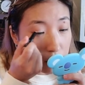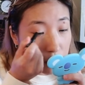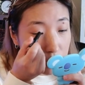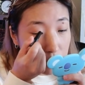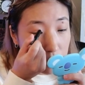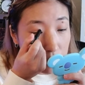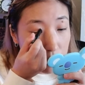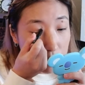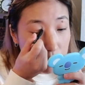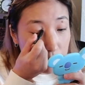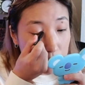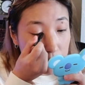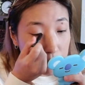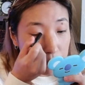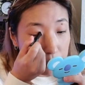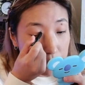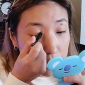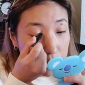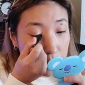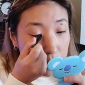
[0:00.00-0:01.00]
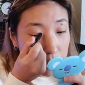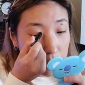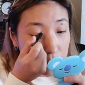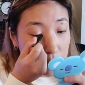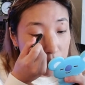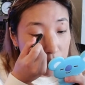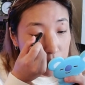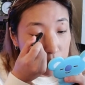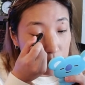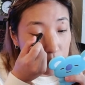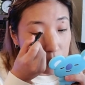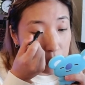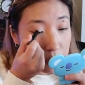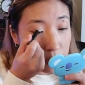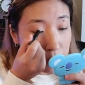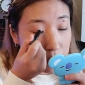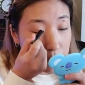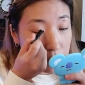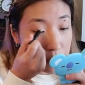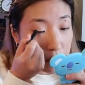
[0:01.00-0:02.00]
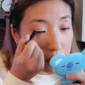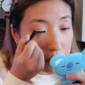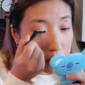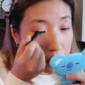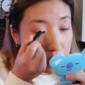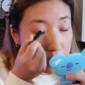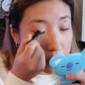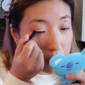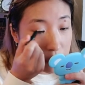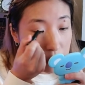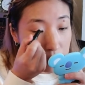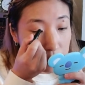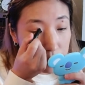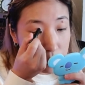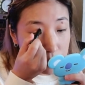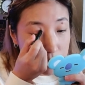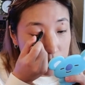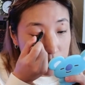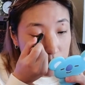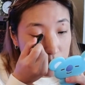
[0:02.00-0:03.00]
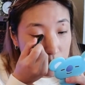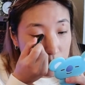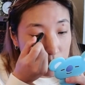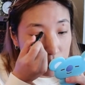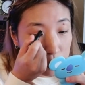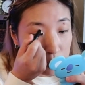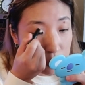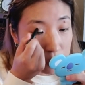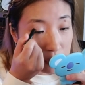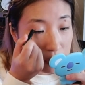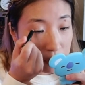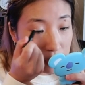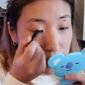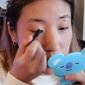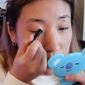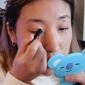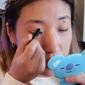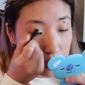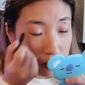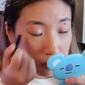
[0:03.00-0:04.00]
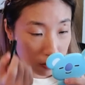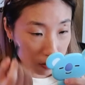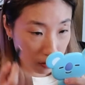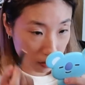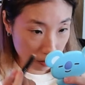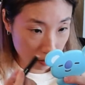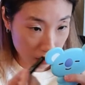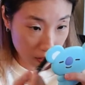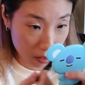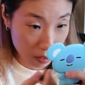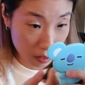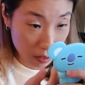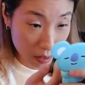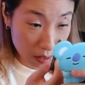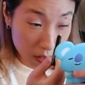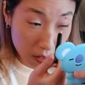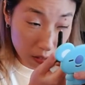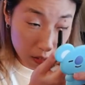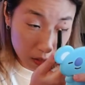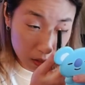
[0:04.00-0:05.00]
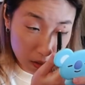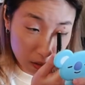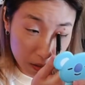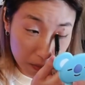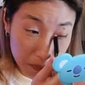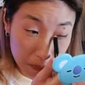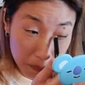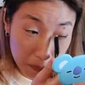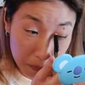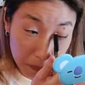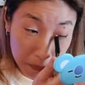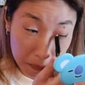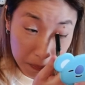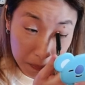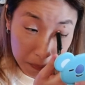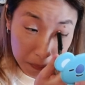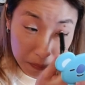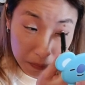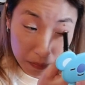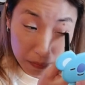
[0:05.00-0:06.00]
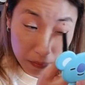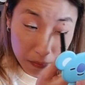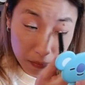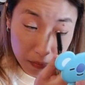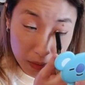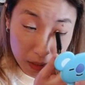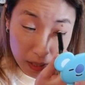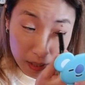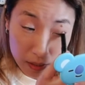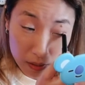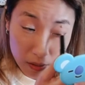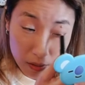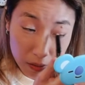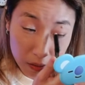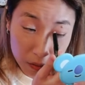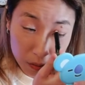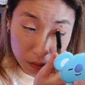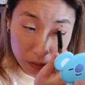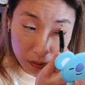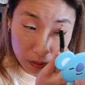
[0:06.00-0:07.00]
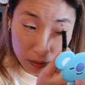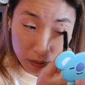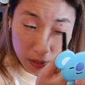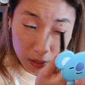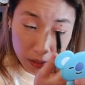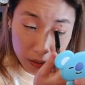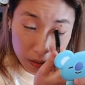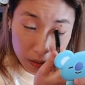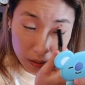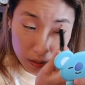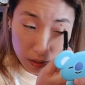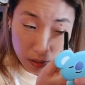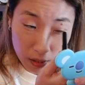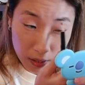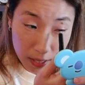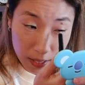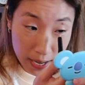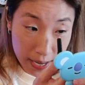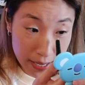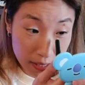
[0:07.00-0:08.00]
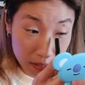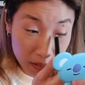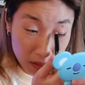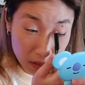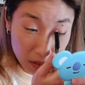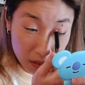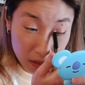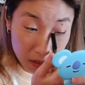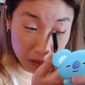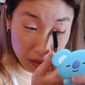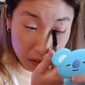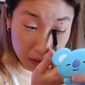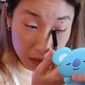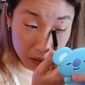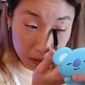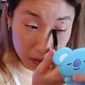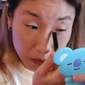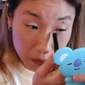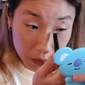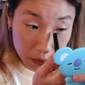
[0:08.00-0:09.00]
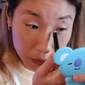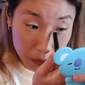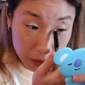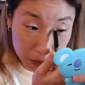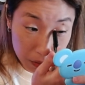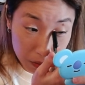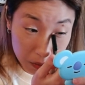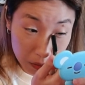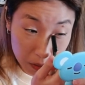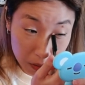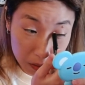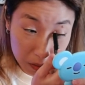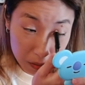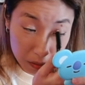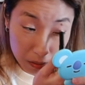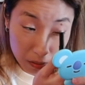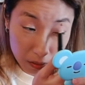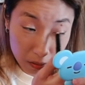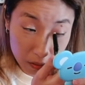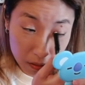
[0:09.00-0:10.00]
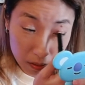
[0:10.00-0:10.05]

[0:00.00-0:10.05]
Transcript: Um, I know that's one of the places that you can see the northern lights. Um, I saw the northern lights in Iceland a few years ago.